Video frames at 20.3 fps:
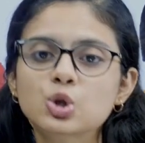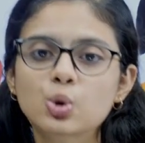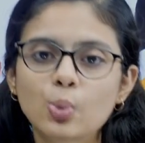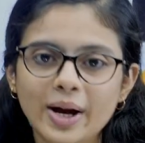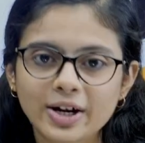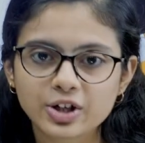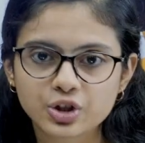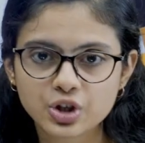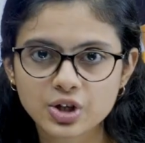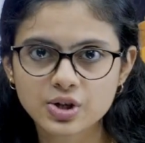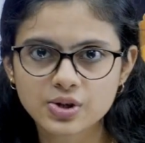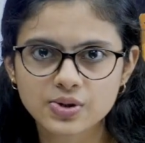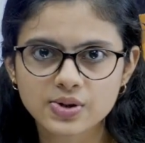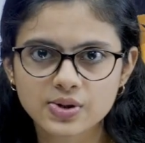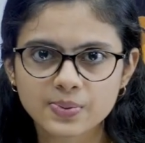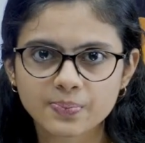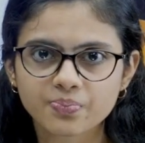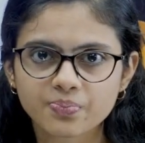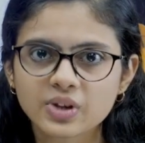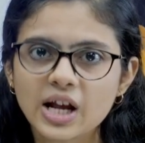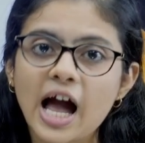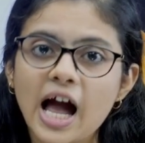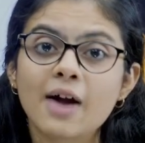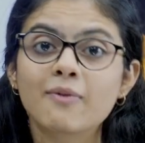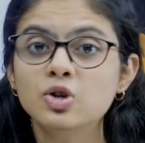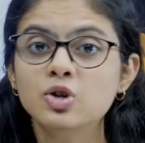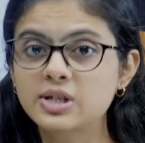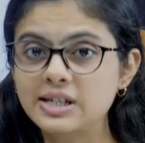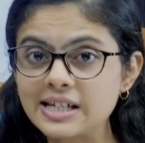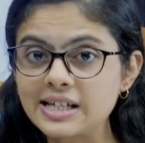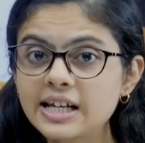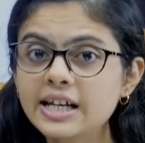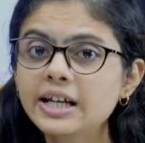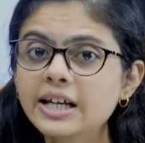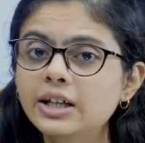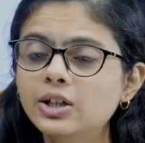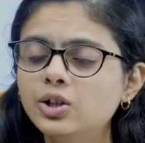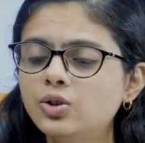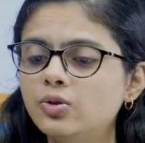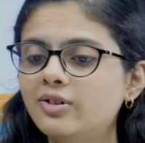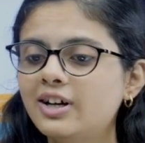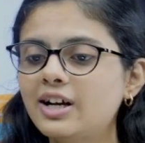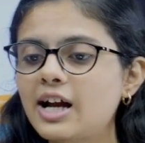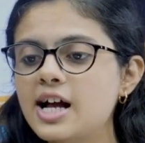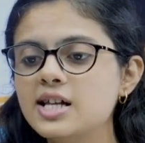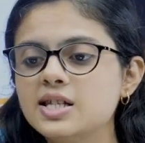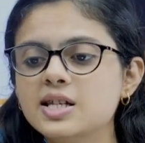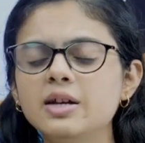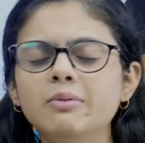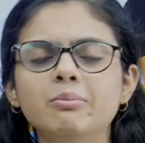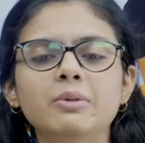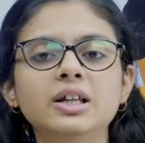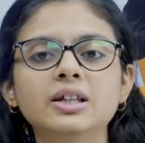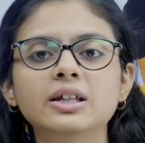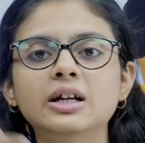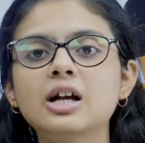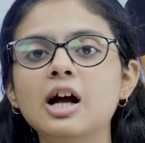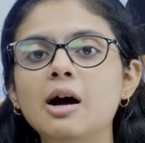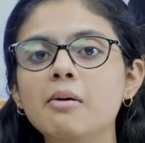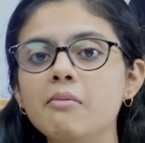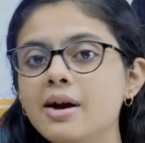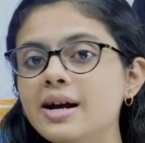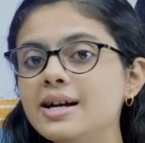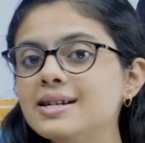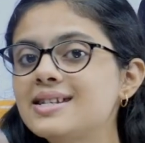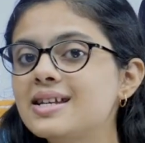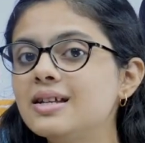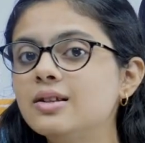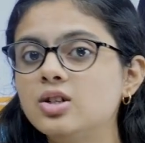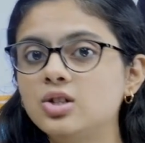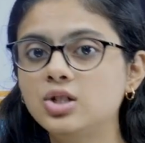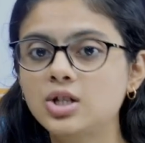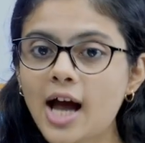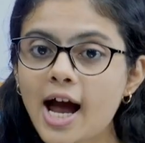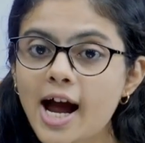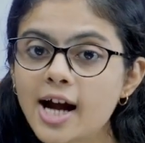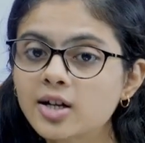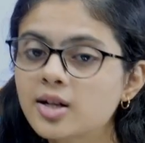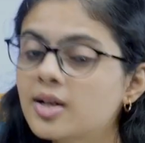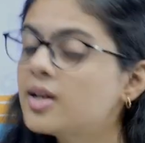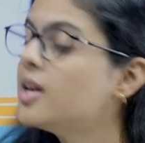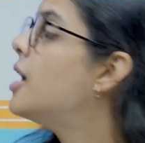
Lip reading: questions, I was seeing, you were asking me in the comments, in the chat,